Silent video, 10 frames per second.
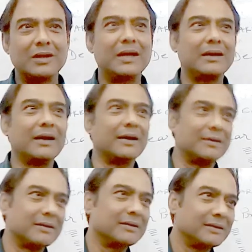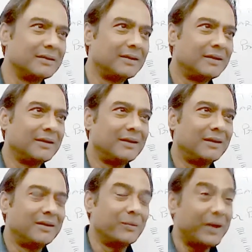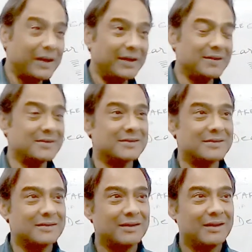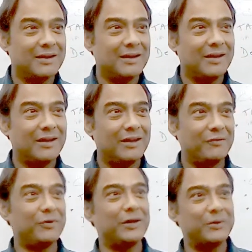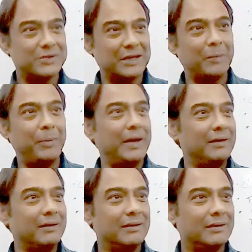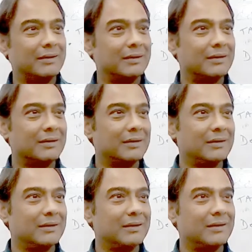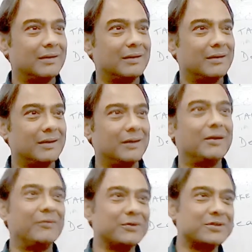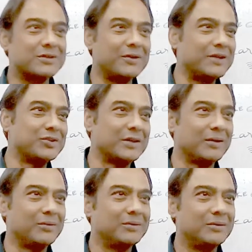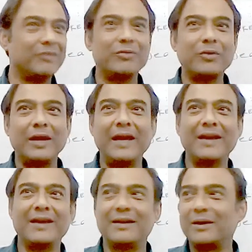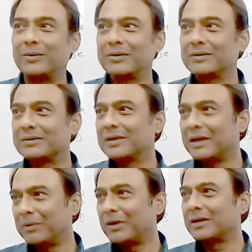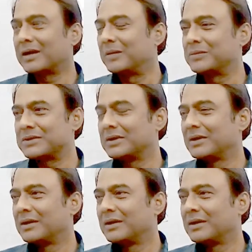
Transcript: and correct it. Whereas if you are using a pen, then you have to scratch it out. You have to ink it out and a blot comes.